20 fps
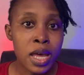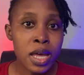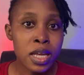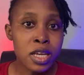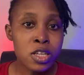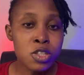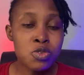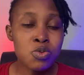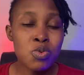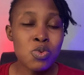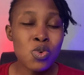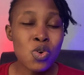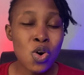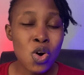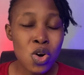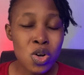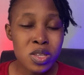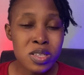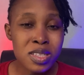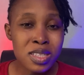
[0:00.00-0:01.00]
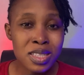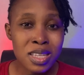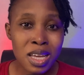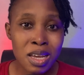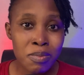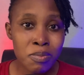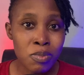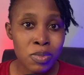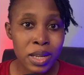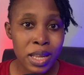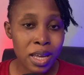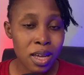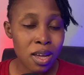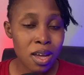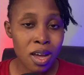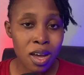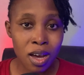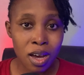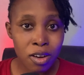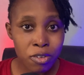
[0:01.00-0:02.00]
it will cost them like
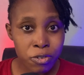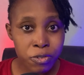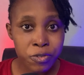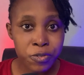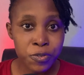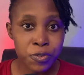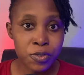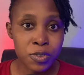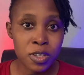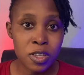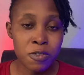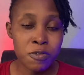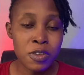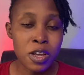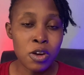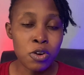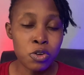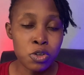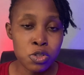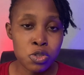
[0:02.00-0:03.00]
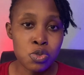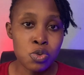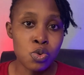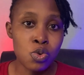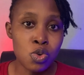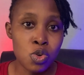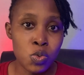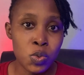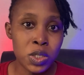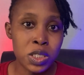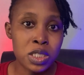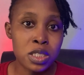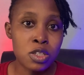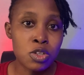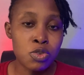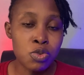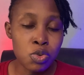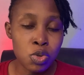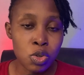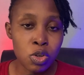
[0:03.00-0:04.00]
half if they're going to go with the
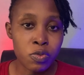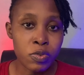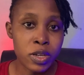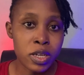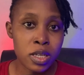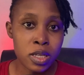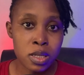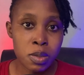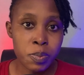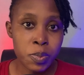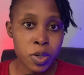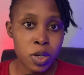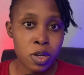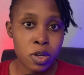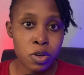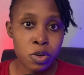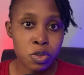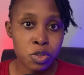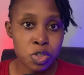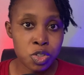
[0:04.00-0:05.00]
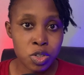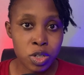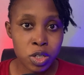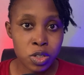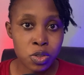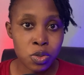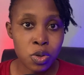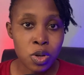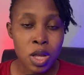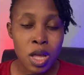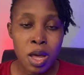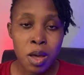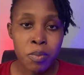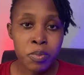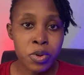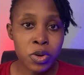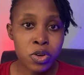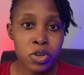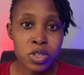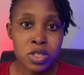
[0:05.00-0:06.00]
role of an independent contractor,
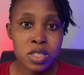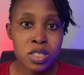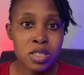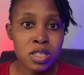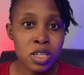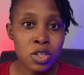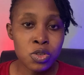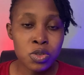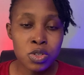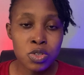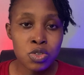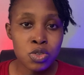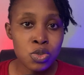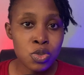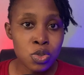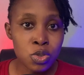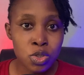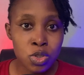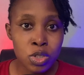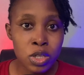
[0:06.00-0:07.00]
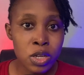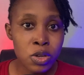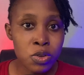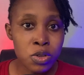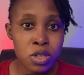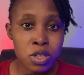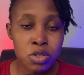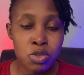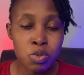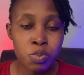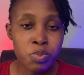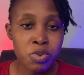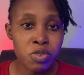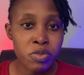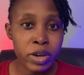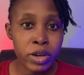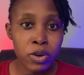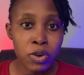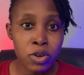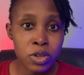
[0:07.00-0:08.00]
because they don't need to
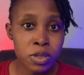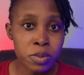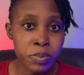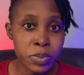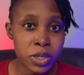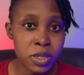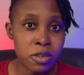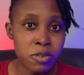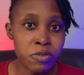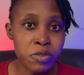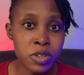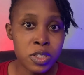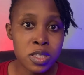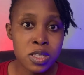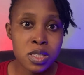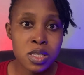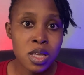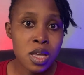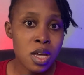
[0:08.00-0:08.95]
provide all the benefits,